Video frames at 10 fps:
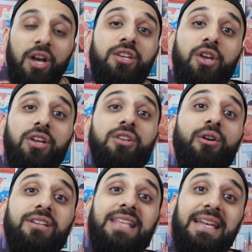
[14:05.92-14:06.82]
you can
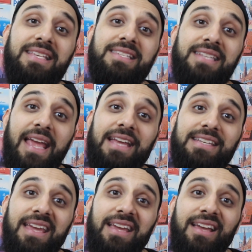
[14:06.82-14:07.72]
notice that he's
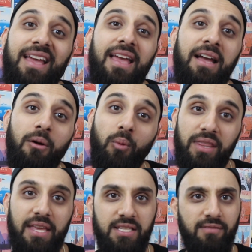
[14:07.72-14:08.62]
standing
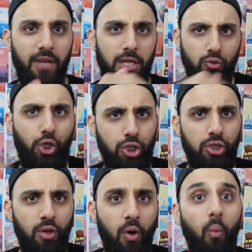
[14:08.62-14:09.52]
with his feet
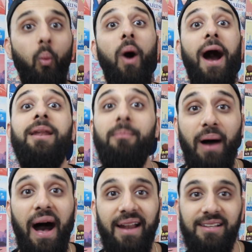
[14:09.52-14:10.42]
wide
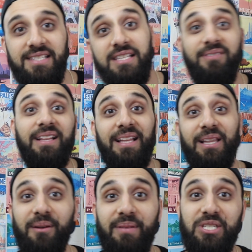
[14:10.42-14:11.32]
apart because he's feeling a
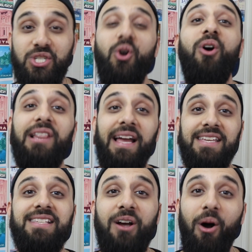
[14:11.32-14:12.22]
little bit strong, like
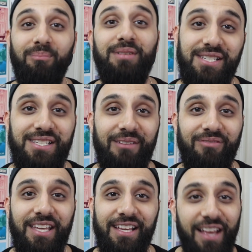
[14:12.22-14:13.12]
he's accomplished
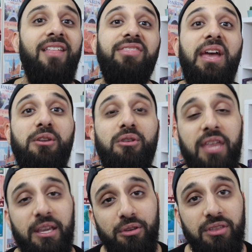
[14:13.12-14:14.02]
something. Thank
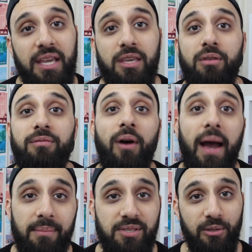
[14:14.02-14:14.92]
you for
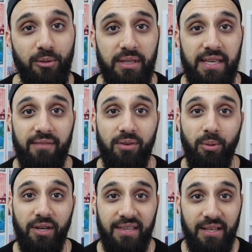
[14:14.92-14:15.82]
absolutely
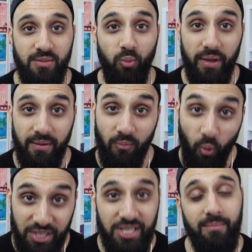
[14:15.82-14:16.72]
everybody that's been
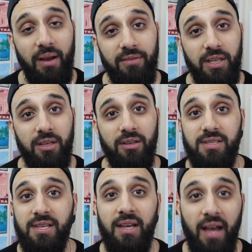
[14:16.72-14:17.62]
watching my
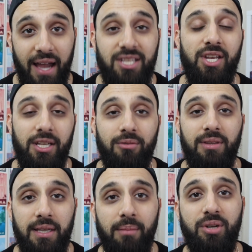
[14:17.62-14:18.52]
videos. I
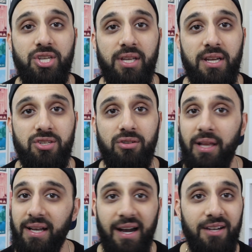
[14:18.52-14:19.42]
genuinely appreciate you,
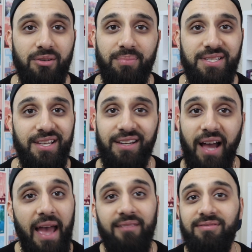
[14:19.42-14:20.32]
like 100%.
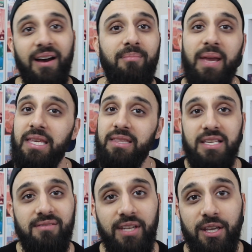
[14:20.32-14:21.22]
I have fun making
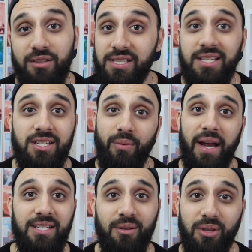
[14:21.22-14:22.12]
these videos and
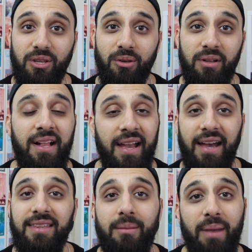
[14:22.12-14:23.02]
interacting with you,
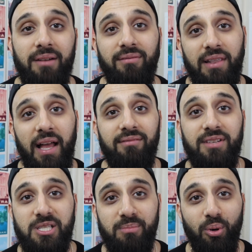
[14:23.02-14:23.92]
and the amount of love
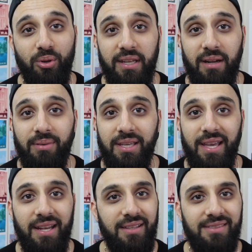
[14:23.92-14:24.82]
and support that I've been
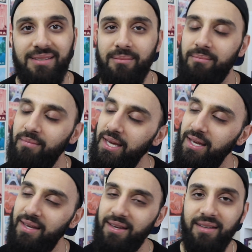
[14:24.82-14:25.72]
getting,
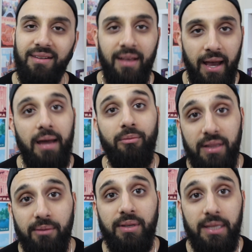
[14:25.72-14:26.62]
man, I
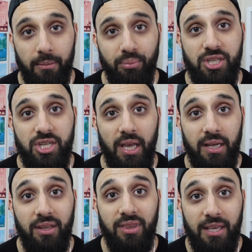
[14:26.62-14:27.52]
really
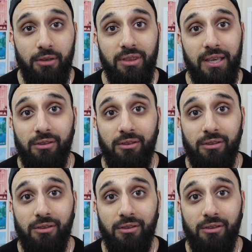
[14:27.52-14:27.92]
appreciate it. Thank you